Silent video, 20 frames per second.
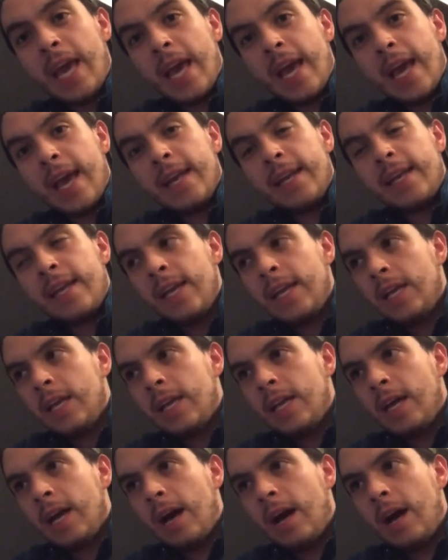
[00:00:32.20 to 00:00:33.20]
and
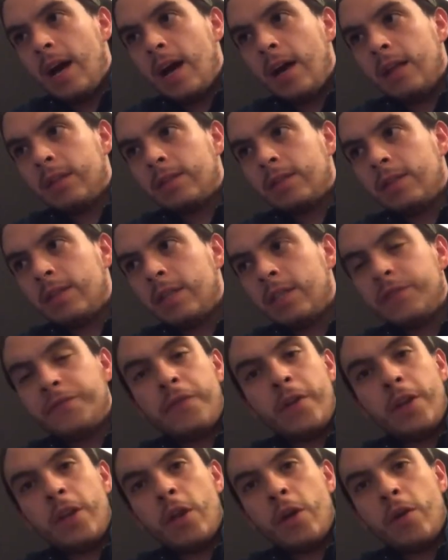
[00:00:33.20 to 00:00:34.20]
this
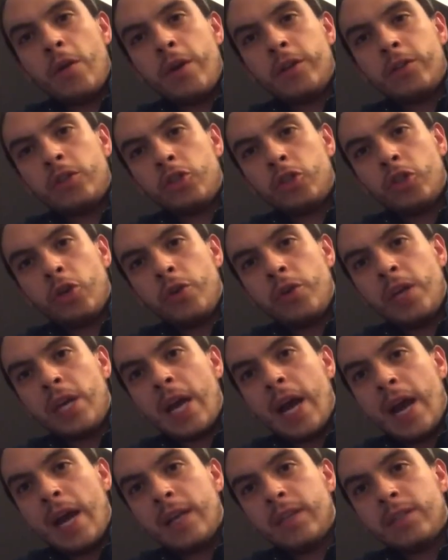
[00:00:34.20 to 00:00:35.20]
video is to show you
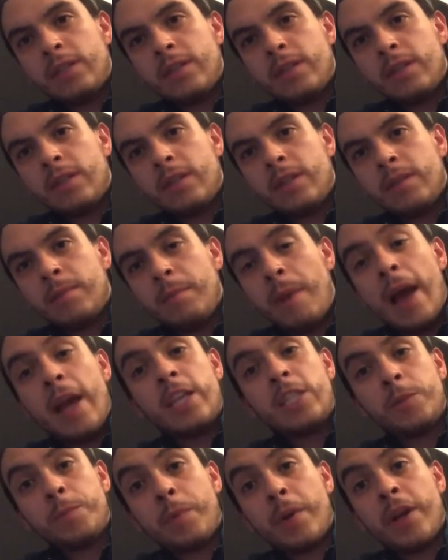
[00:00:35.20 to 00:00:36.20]
guys my
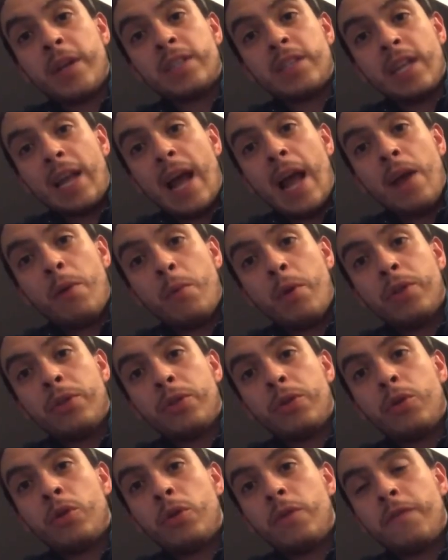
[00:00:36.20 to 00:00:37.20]
experience that I
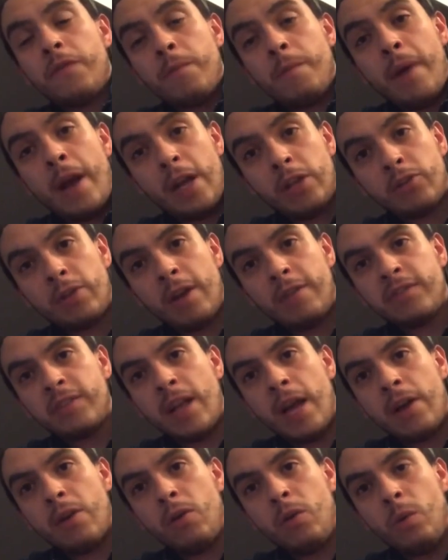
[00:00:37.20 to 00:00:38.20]
went through for my drive
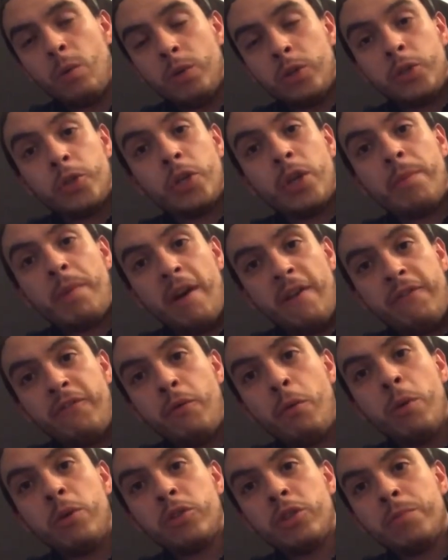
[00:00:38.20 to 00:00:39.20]
cycle, which took
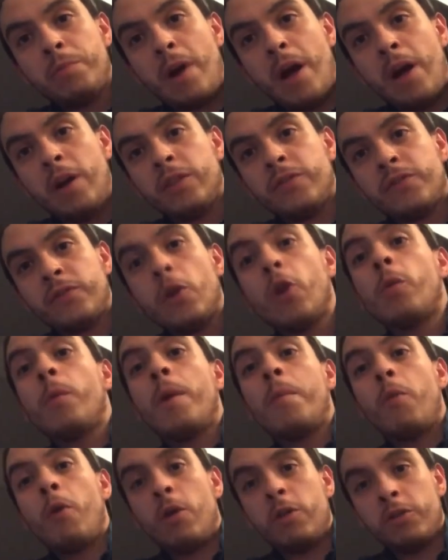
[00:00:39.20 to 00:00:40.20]
about 400 miles for all
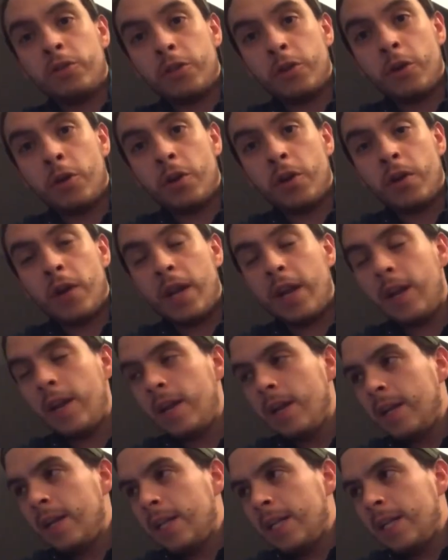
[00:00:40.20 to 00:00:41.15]
my monitors to go green.